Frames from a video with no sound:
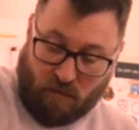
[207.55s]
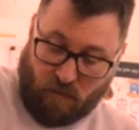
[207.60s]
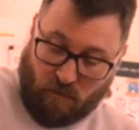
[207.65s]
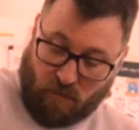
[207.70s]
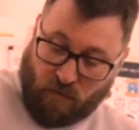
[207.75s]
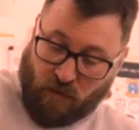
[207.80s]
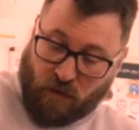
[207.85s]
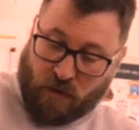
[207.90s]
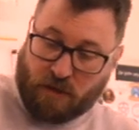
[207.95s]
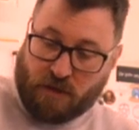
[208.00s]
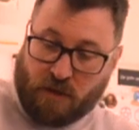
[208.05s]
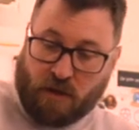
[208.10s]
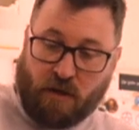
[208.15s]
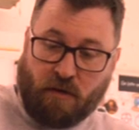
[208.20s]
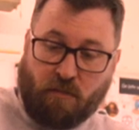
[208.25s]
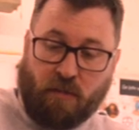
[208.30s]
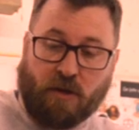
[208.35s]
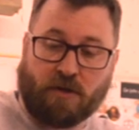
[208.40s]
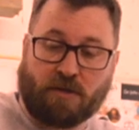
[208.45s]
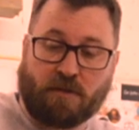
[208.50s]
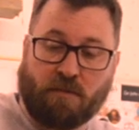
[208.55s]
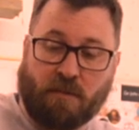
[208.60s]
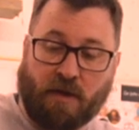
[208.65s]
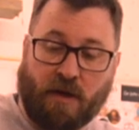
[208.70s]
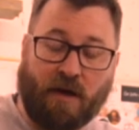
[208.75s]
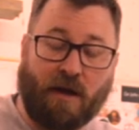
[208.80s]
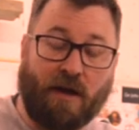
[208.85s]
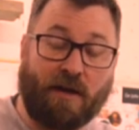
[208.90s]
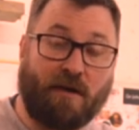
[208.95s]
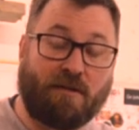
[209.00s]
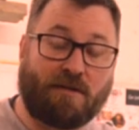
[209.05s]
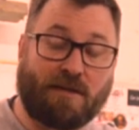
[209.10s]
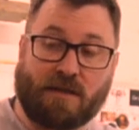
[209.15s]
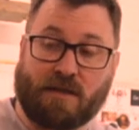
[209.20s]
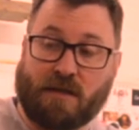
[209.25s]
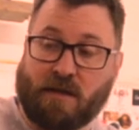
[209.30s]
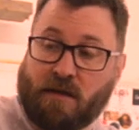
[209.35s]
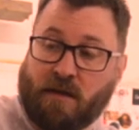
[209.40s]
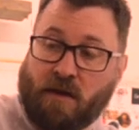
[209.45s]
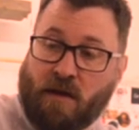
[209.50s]
runners on the bottom that I
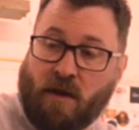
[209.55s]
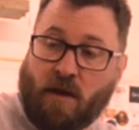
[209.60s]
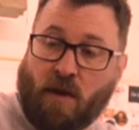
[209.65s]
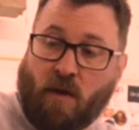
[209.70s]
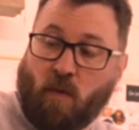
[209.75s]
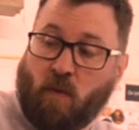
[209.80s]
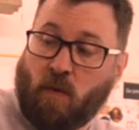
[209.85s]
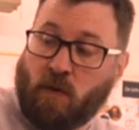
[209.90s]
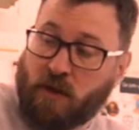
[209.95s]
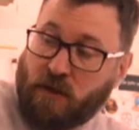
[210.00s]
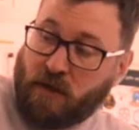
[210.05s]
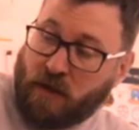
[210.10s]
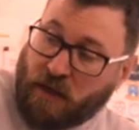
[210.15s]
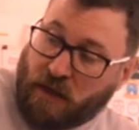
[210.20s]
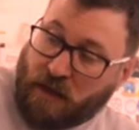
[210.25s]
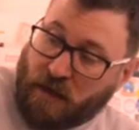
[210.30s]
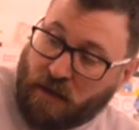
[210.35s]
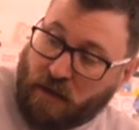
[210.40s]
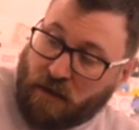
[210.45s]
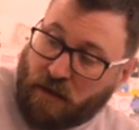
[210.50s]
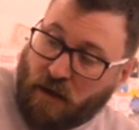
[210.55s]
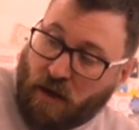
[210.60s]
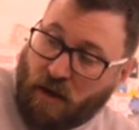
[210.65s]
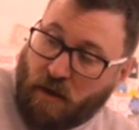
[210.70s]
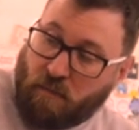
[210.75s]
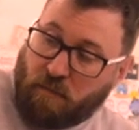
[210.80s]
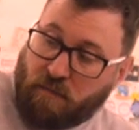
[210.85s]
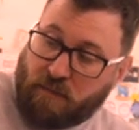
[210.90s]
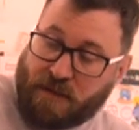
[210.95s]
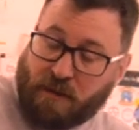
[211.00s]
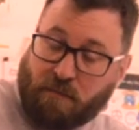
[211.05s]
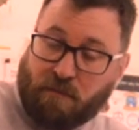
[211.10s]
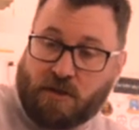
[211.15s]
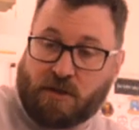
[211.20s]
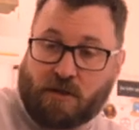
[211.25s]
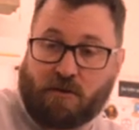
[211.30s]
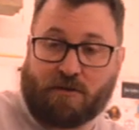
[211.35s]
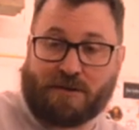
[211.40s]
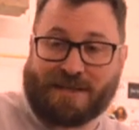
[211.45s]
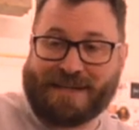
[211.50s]
noticed that one of the um, timbers
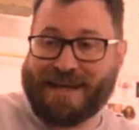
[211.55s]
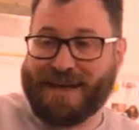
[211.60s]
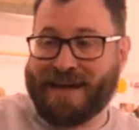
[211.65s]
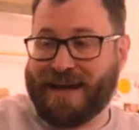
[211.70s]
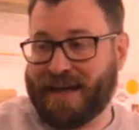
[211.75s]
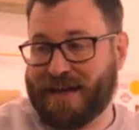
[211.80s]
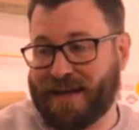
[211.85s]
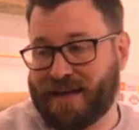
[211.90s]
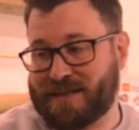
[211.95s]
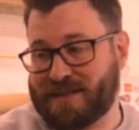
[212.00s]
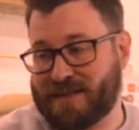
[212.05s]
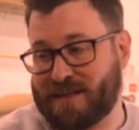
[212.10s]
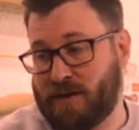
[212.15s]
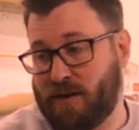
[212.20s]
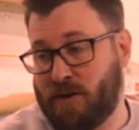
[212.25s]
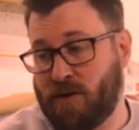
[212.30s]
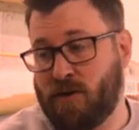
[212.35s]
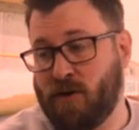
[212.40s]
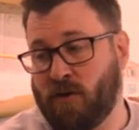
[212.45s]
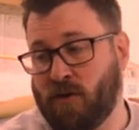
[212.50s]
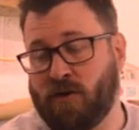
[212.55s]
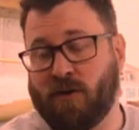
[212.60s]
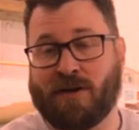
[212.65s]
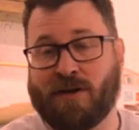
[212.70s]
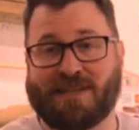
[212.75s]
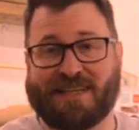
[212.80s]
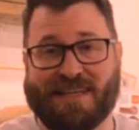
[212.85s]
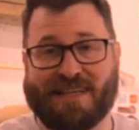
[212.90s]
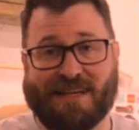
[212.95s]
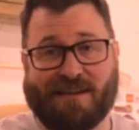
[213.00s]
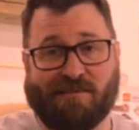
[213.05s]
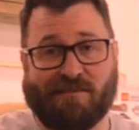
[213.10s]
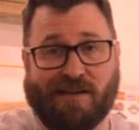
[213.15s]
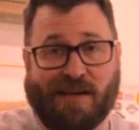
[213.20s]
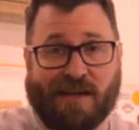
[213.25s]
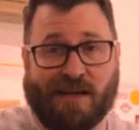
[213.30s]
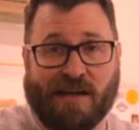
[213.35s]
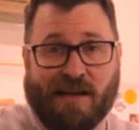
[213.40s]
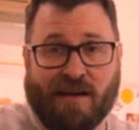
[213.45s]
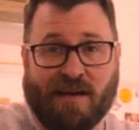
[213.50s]
across here had a non 90
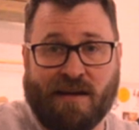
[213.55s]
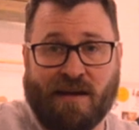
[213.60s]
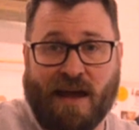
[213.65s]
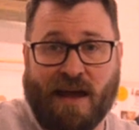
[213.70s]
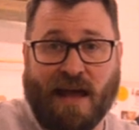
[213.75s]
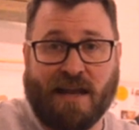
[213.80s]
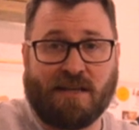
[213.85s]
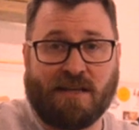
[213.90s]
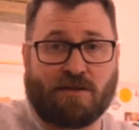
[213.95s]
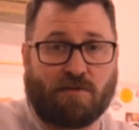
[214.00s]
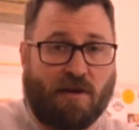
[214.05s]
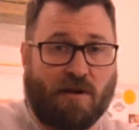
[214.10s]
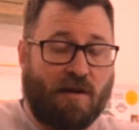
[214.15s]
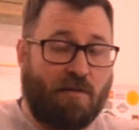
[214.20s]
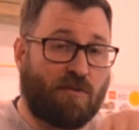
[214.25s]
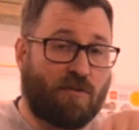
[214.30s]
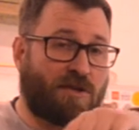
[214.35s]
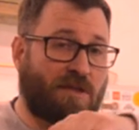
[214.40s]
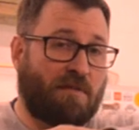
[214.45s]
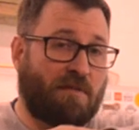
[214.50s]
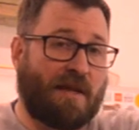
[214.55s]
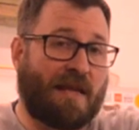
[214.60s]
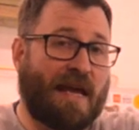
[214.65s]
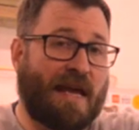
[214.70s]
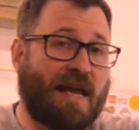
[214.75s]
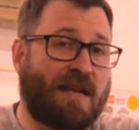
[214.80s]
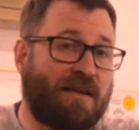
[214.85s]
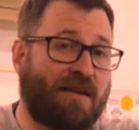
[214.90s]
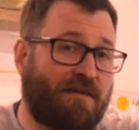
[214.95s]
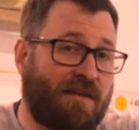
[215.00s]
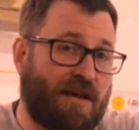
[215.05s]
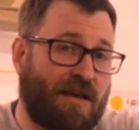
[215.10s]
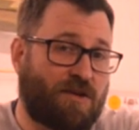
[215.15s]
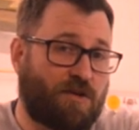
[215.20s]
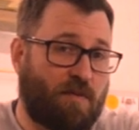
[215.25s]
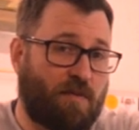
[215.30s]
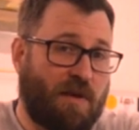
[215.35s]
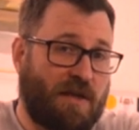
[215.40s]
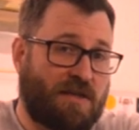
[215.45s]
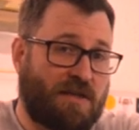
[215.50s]
degree enter it, it must have been the end of the
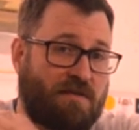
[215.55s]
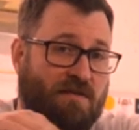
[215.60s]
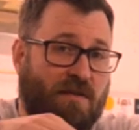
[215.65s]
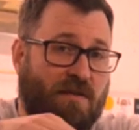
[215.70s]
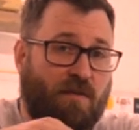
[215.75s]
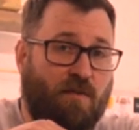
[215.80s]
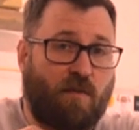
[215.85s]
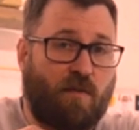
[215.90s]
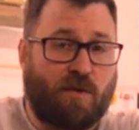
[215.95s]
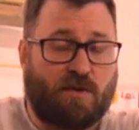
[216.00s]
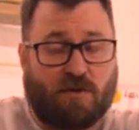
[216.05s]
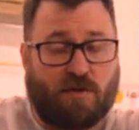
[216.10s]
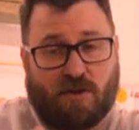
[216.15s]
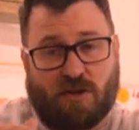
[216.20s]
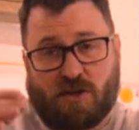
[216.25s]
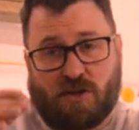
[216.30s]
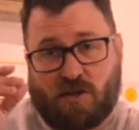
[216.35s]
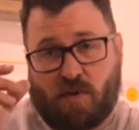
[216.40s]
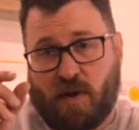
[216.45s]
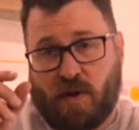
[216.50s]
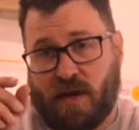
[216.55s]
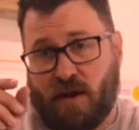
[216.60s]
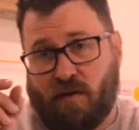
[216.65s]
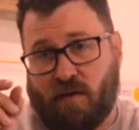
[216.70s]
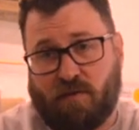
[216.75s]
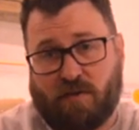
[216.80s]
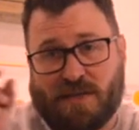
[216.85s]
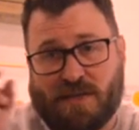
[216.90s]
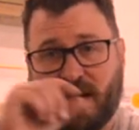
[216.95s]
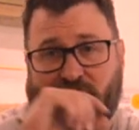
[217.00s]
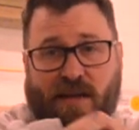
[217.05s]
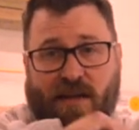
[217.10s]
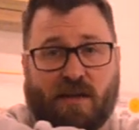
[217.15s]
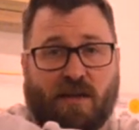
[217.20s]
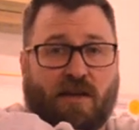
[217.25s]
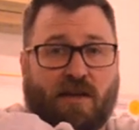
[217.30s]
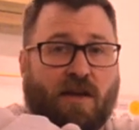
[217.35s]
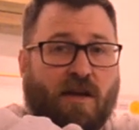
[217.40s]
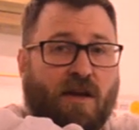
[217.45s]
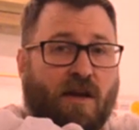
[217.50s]
actual piece of wood, so I just squared it off,
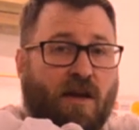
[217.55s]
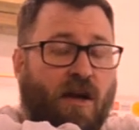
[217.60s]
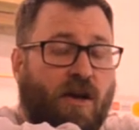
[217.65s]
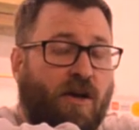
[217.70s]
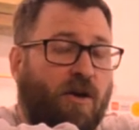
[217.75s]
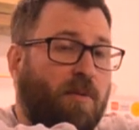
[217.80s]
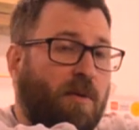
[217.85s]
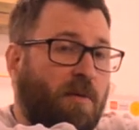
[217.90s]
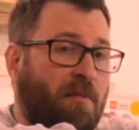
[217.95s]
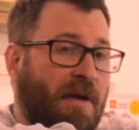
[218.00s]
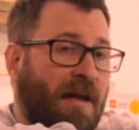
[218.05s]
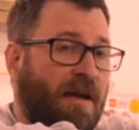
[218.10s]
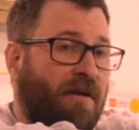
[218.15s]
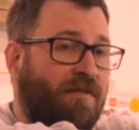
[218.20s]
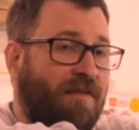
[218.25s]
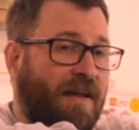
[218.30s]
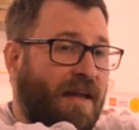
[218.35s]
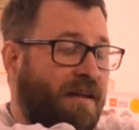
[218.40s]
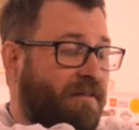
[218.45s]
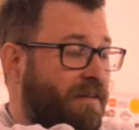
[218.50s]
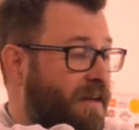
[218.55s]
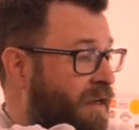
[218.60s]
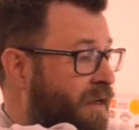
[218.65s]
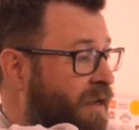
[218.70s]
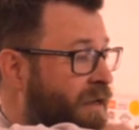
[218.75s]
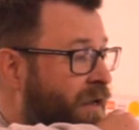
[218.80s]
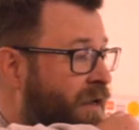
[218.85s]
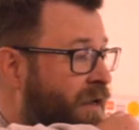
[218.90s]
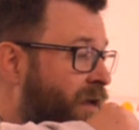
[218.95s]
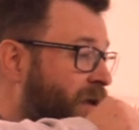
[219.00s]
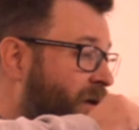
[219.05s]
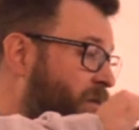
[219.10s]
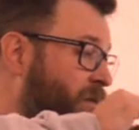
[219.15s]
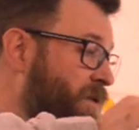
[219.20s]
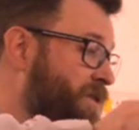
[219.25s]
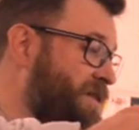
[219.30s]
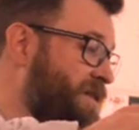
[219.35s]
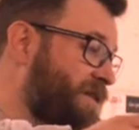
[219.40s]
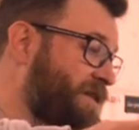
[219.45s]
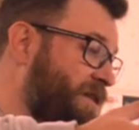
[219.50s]
taking a couple of mil off the end of it,
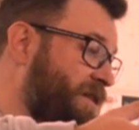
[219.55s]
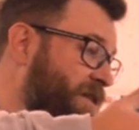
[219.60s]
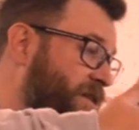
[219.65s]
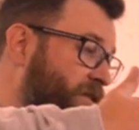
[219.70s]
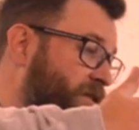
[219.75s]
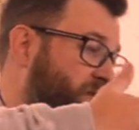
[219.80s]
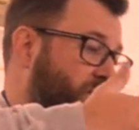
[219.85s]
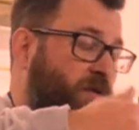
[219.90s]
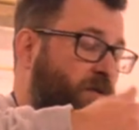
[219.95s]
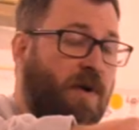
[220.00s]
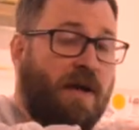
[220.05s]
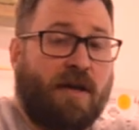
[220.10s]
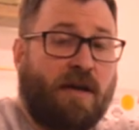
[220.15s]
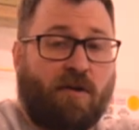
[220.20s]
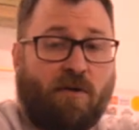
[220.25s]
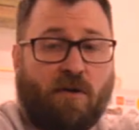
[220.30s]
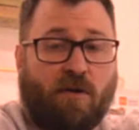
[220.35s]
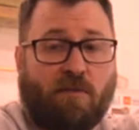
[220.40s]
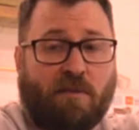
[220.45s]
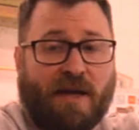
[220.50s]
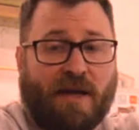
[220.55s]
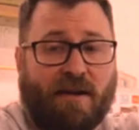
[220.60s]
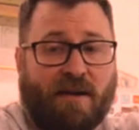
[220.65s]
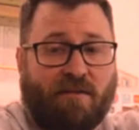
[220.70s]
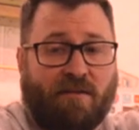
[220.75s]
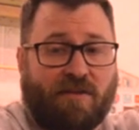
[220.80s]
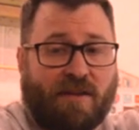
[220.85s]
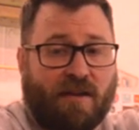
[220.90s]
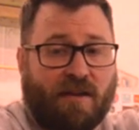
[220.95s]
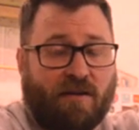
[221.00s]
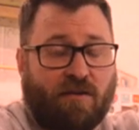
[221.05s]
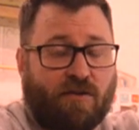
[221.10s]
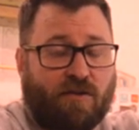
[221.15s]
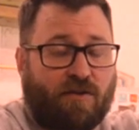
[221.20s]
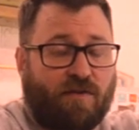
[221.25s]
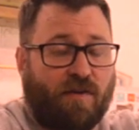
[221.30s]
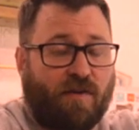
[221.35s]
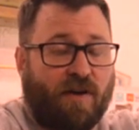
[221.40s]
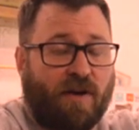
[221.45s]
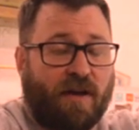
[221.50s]
which has squared it all up now and everything looks
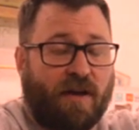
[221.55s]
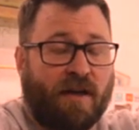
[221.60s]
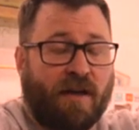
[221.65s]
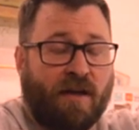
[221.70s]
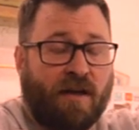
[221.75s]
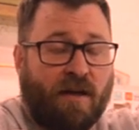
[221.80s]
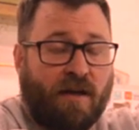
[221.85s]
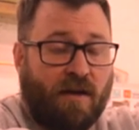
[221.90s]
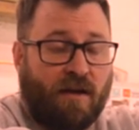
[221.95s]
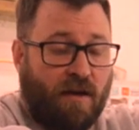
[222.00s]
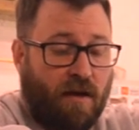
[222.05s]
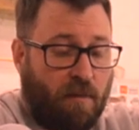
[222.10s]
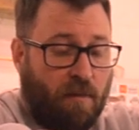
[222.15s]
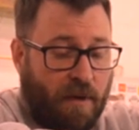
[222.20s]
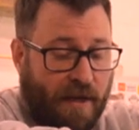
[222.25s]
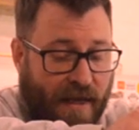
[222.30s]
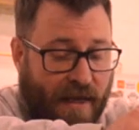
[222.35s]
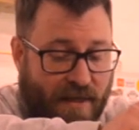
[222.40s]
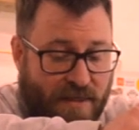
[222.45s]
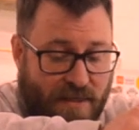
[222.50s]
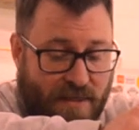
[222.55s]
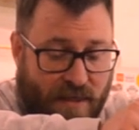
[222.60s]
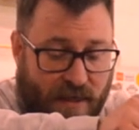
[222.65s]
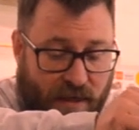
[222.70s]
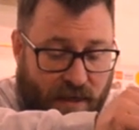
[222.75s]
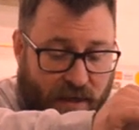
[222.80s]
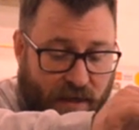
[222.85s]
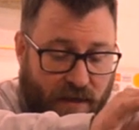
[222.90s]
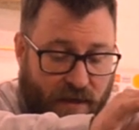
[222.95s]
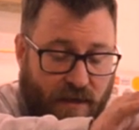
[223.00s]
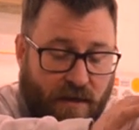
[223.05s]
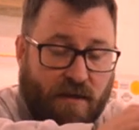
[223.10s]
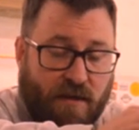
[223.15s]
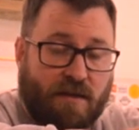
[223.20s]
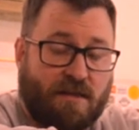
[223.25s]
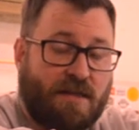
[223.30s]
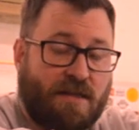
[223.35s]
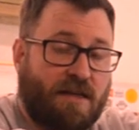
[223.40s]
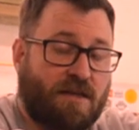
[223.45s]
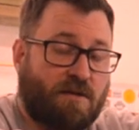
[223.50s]
fine um, against the
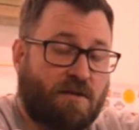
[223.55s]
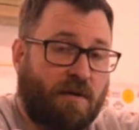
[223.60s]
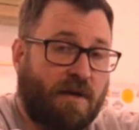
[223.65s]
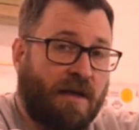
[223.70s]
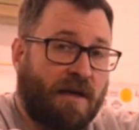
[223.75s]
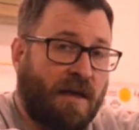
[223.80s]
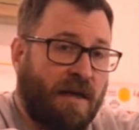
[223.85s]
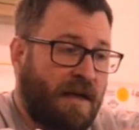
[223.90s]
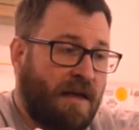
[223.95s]
set square.